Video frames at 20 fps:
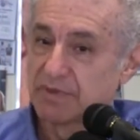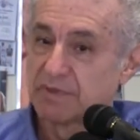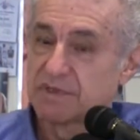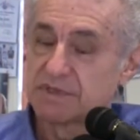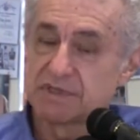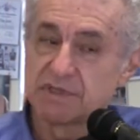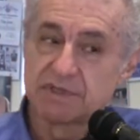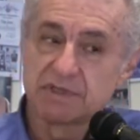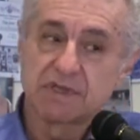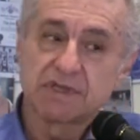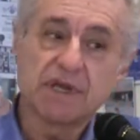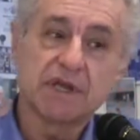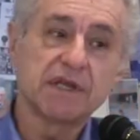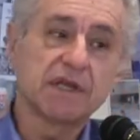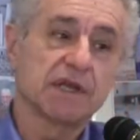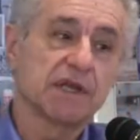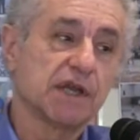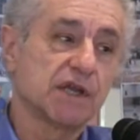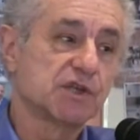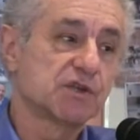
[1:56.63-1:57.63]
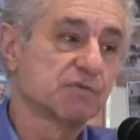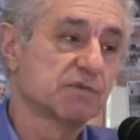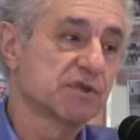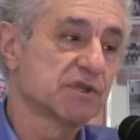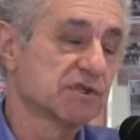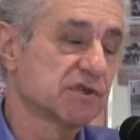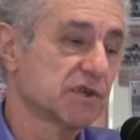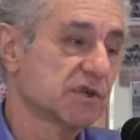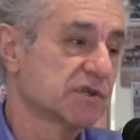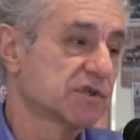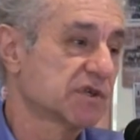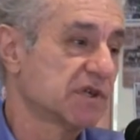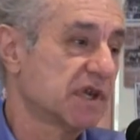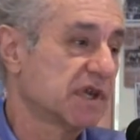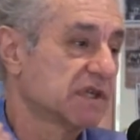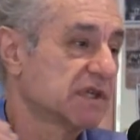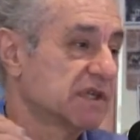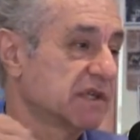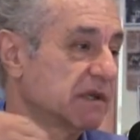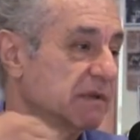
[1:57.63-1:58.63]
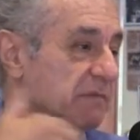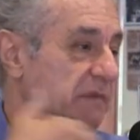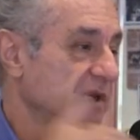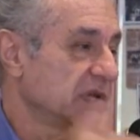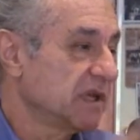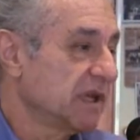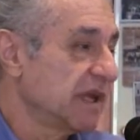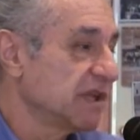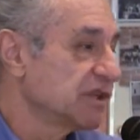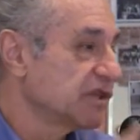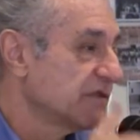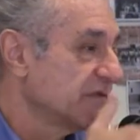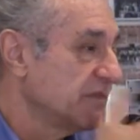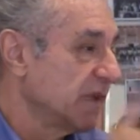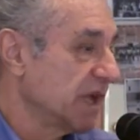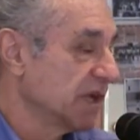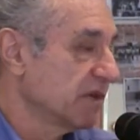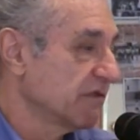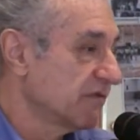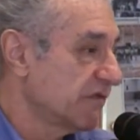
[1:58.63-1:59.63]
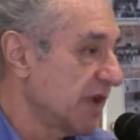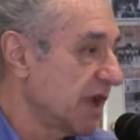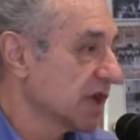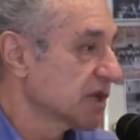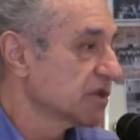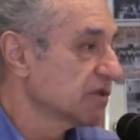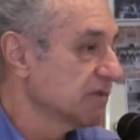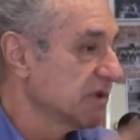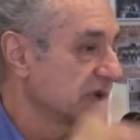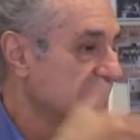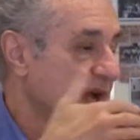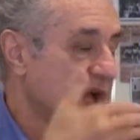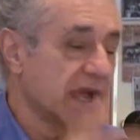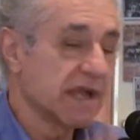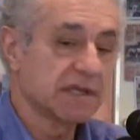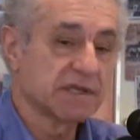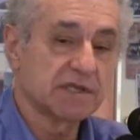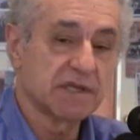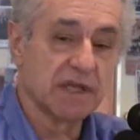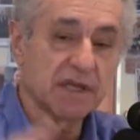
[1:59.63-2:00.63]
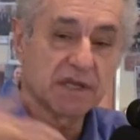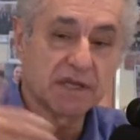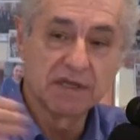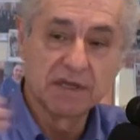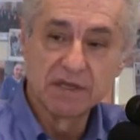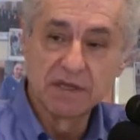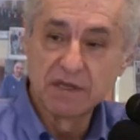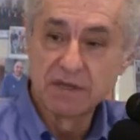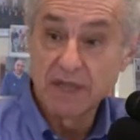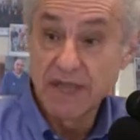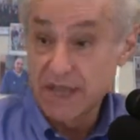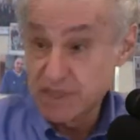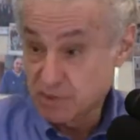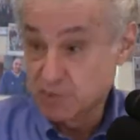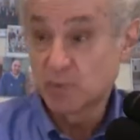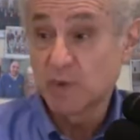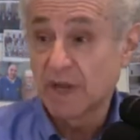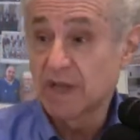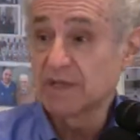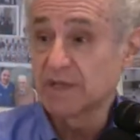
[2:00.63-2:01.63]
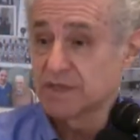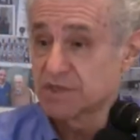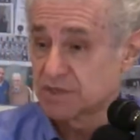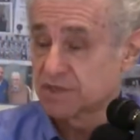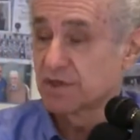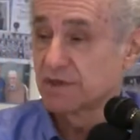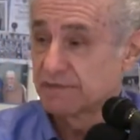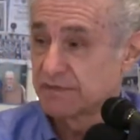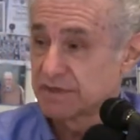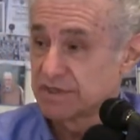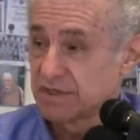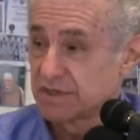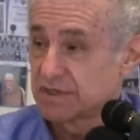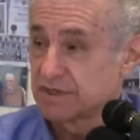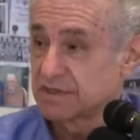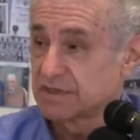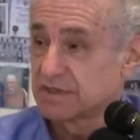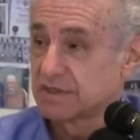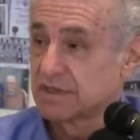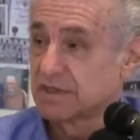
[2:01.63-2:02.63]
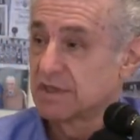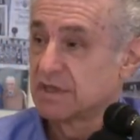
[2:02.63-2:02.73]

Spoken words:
this is cutting edge research at the edge of manufacturing, high tech, as well as services.